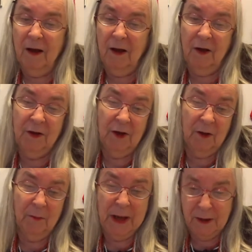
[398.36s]
A
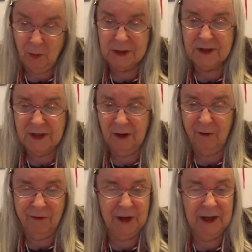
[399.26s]
young man was
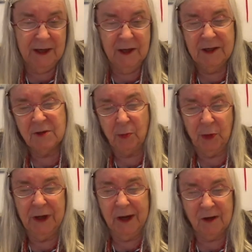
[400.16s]
delving into his
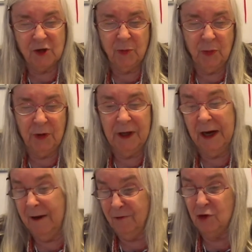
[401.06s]
pre-algebra and
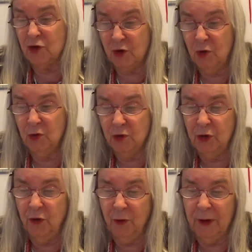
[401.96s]
after-school
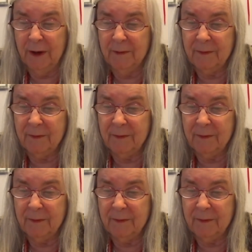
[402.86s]
tutoring,